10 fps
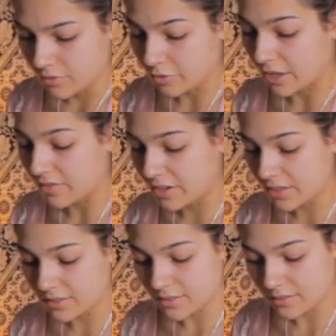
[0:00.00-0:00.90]

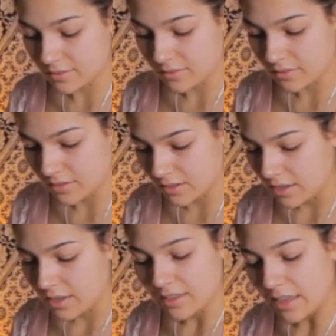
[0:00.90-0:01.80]
Forgiveness.
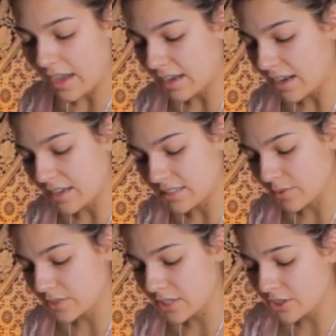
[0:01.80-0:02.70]
Yeah, guys,
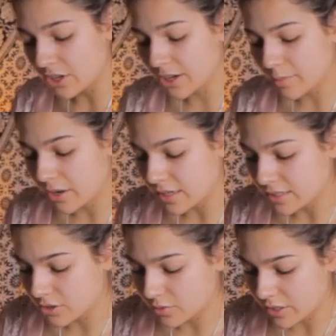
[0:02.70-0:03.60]
there was a third party
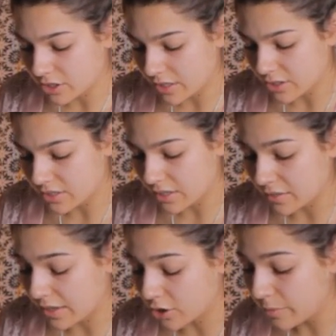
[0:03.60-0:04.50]
situation here. So
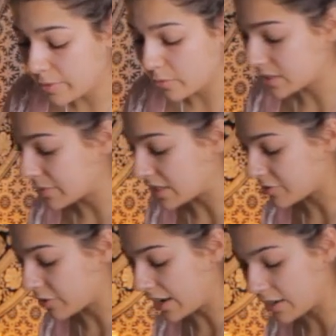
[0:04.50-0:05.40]
it could have been with somebody's
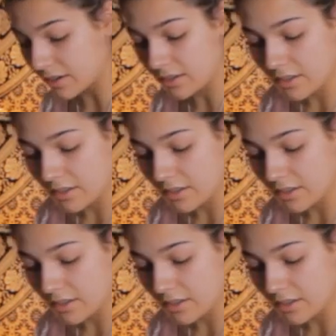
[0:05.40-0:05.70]
friend.